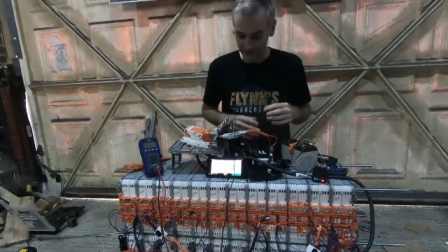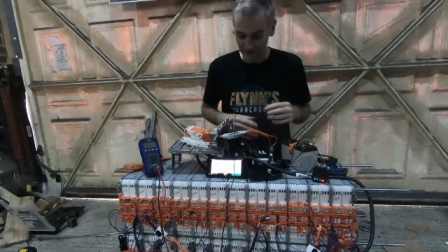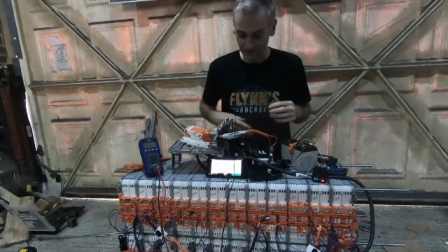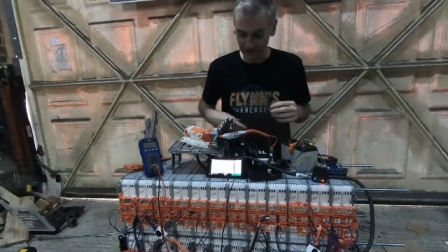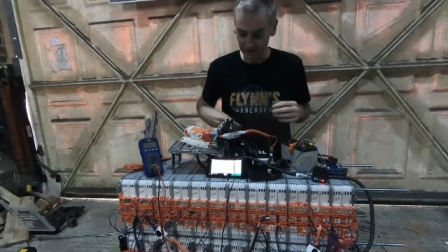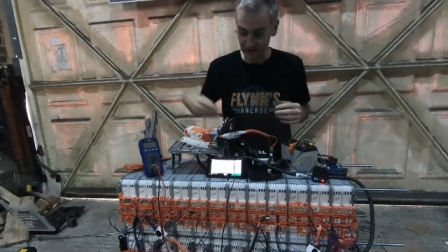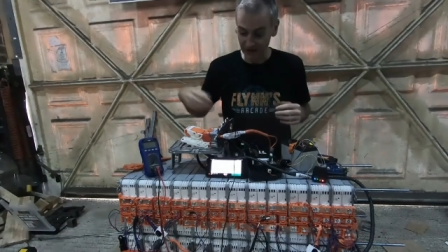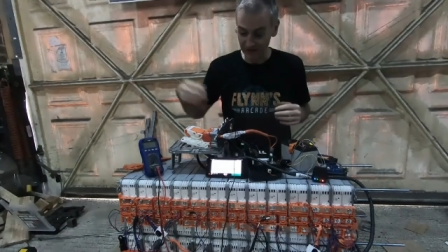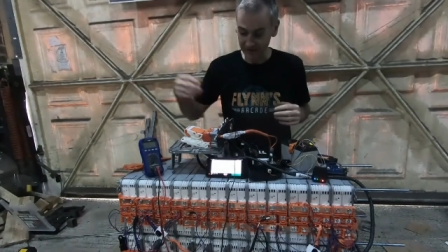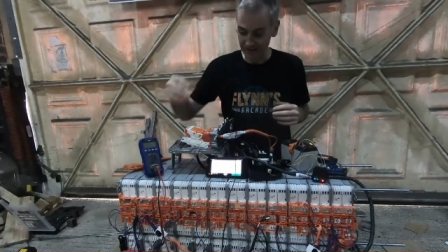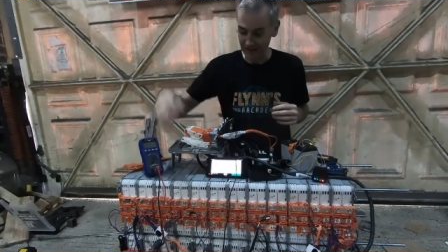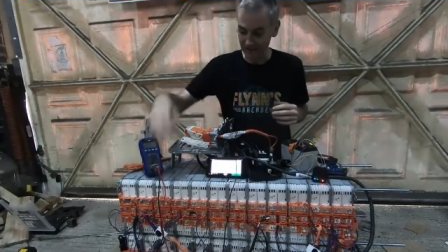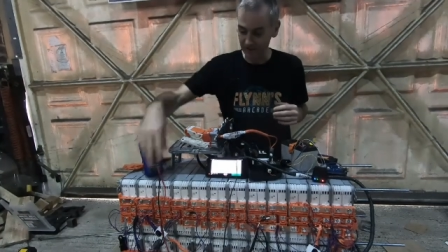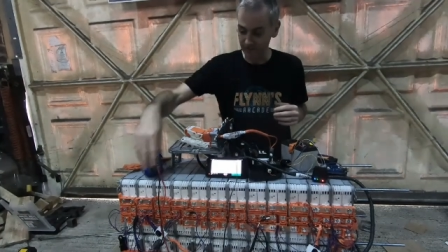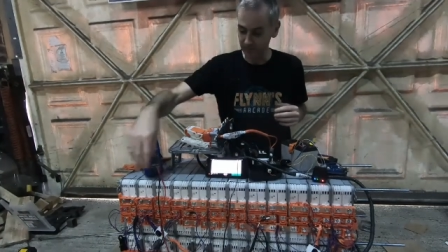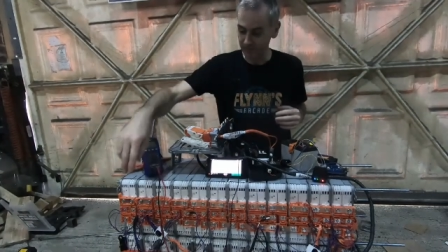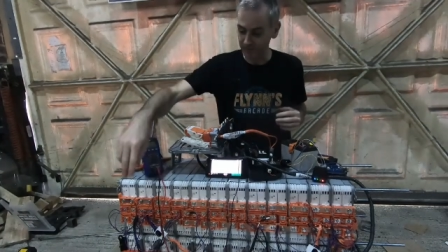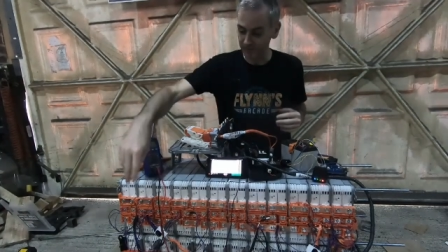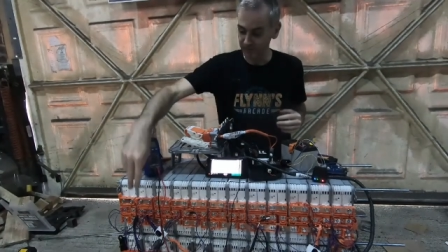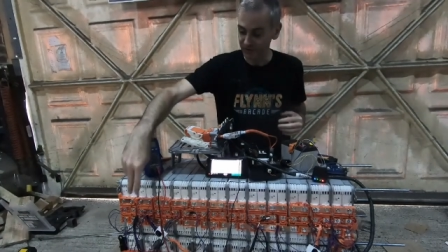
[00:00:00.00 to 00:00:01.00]
and then
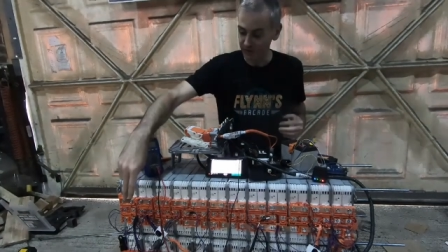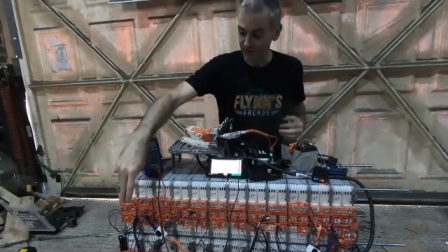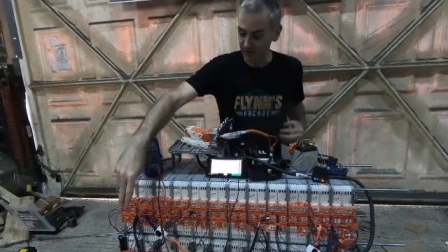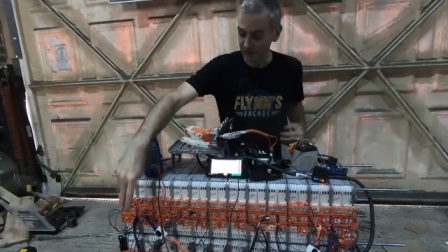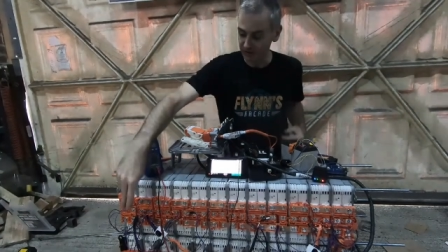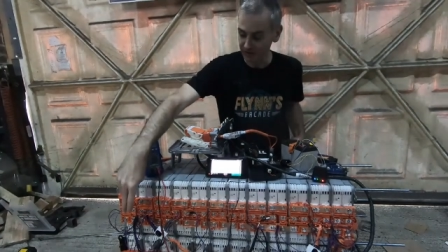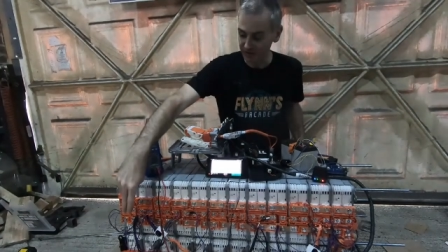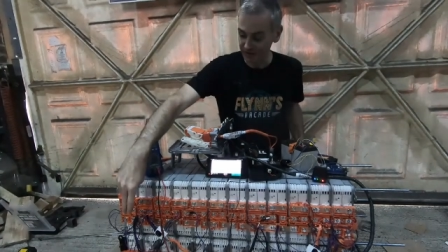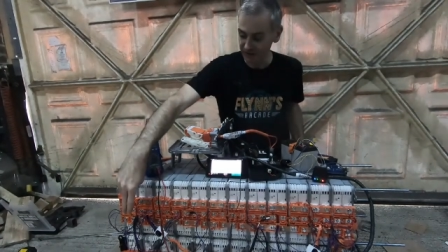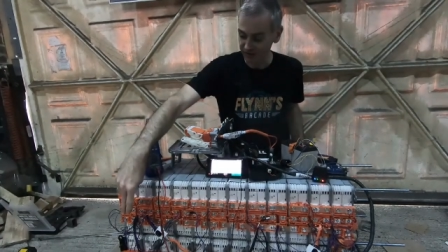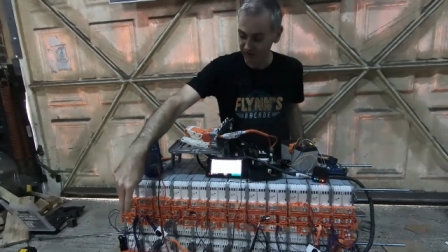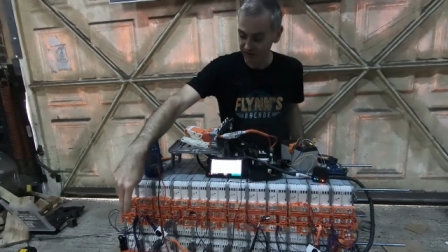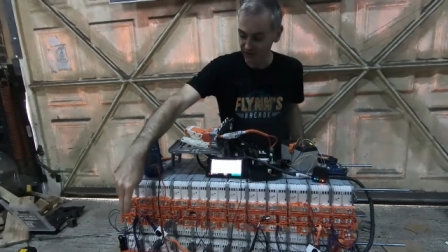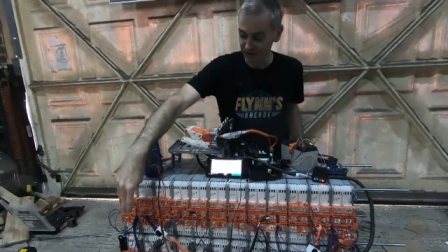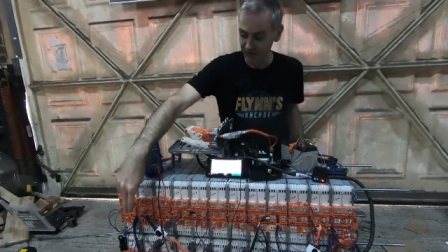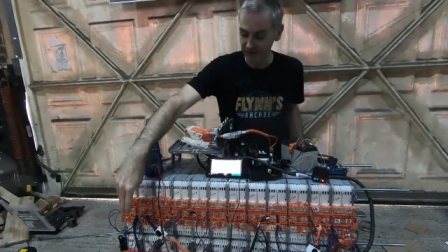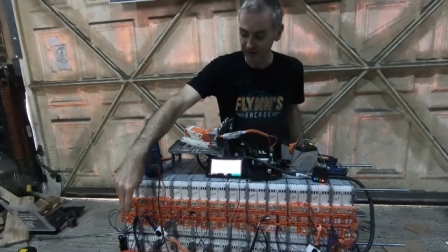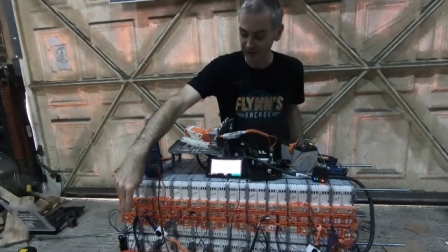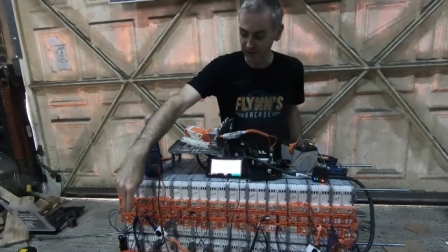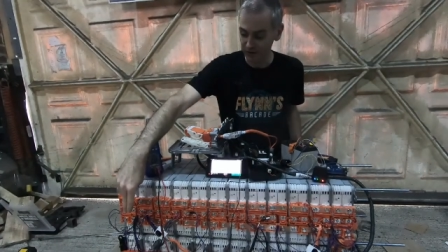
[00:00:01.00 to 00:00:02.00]
that'll figure out like the
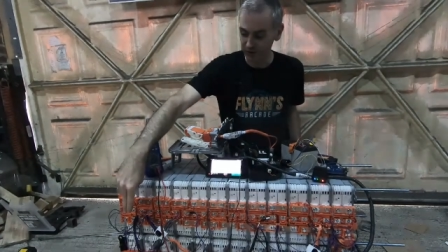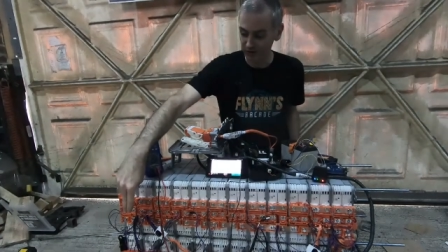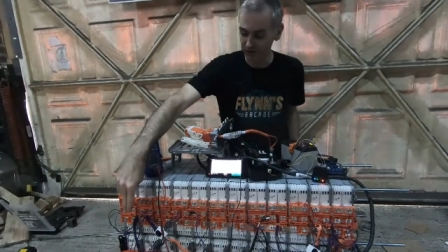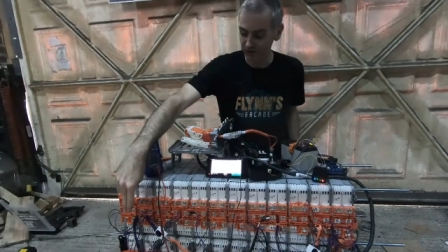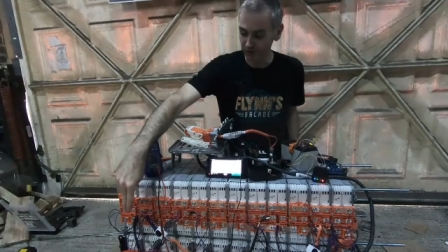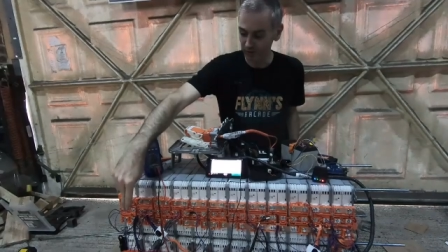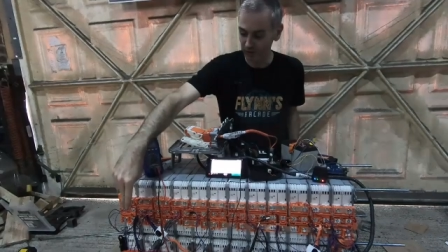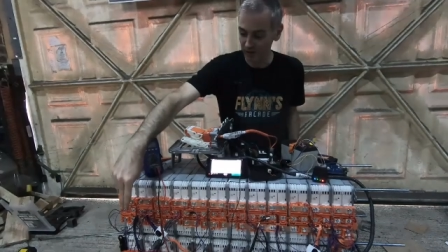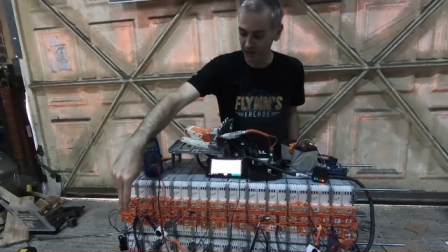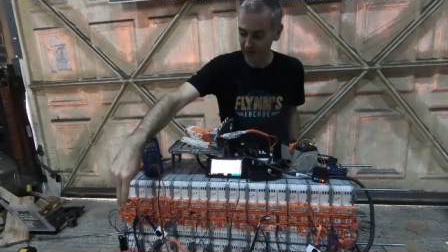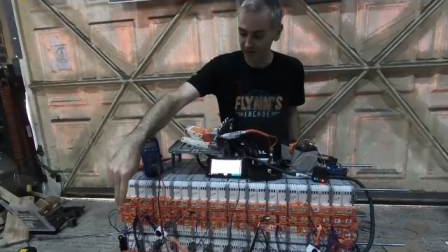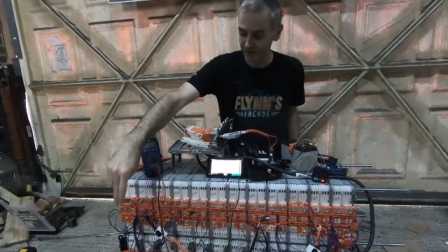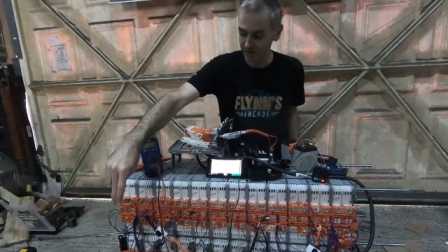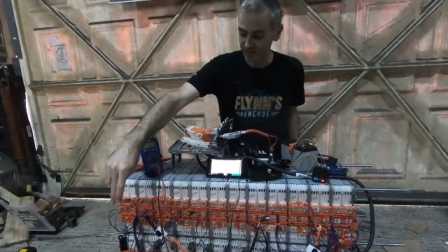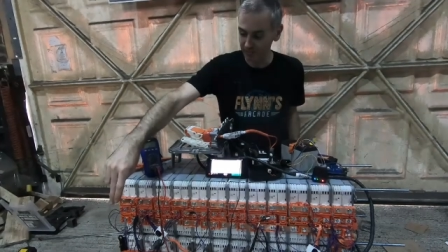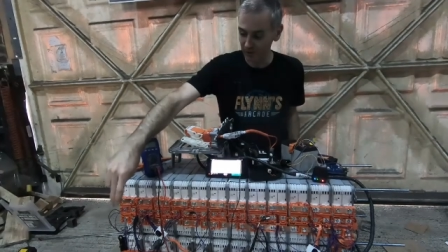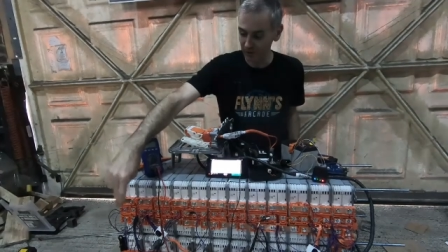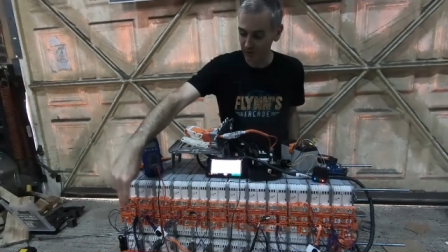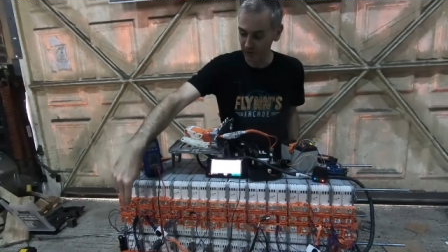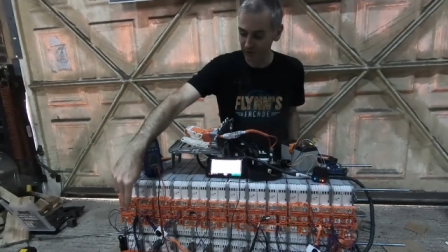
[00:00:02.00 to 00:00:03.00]
final internal wiring,
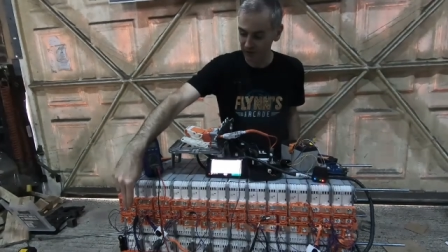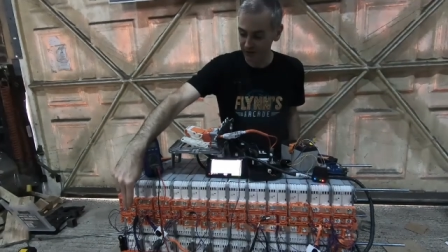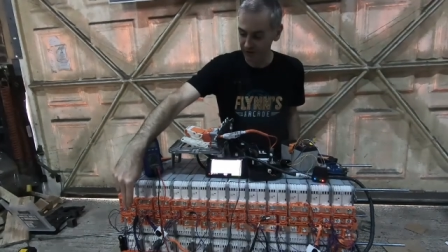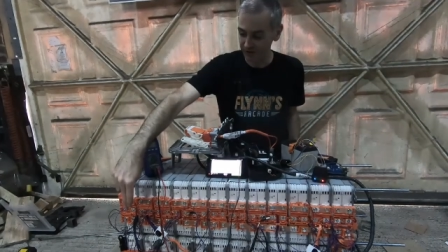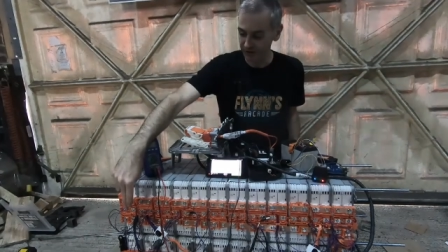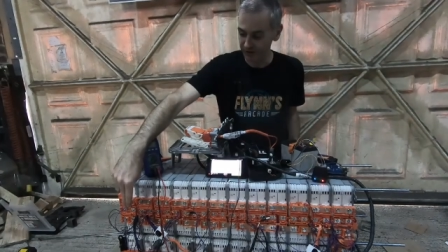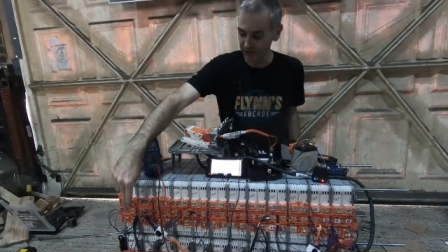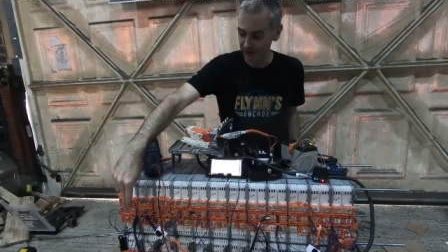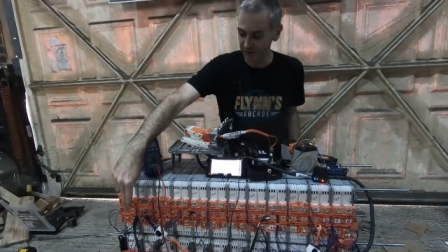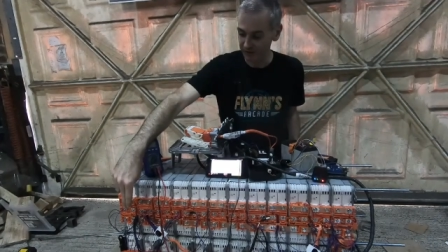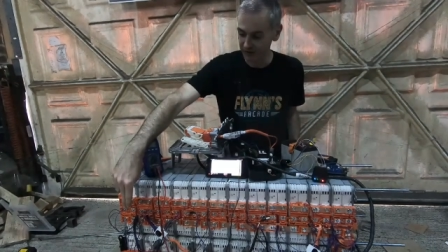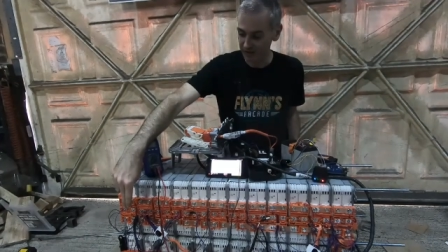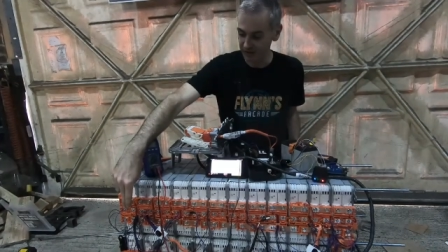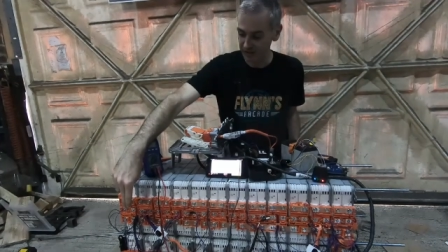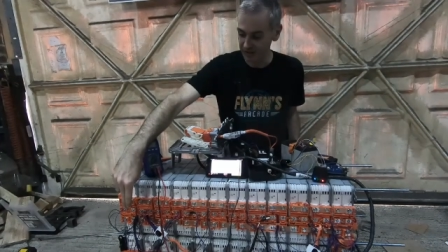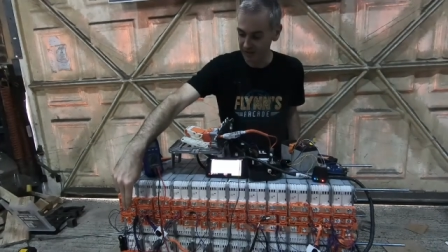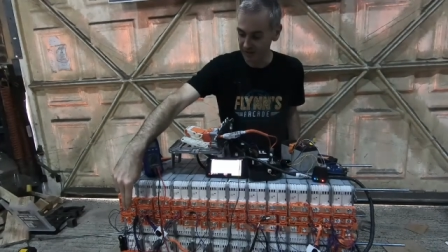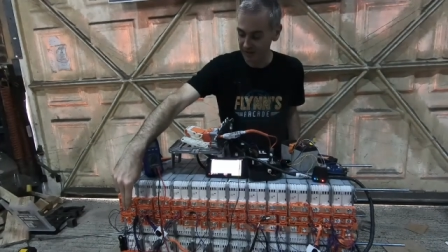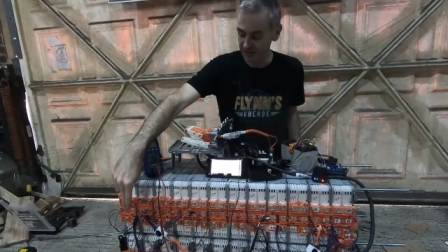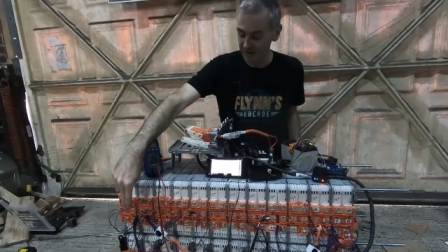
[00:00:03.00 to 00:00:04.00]
both of
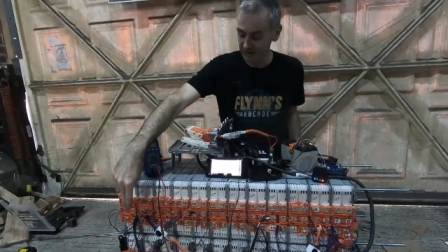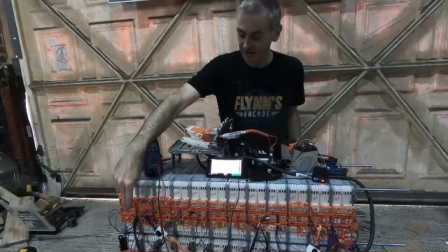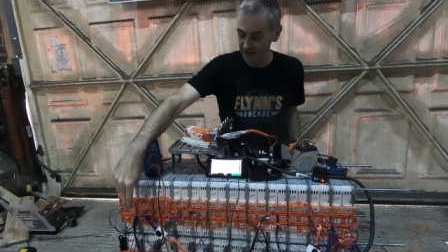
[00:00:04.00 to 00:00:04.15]
the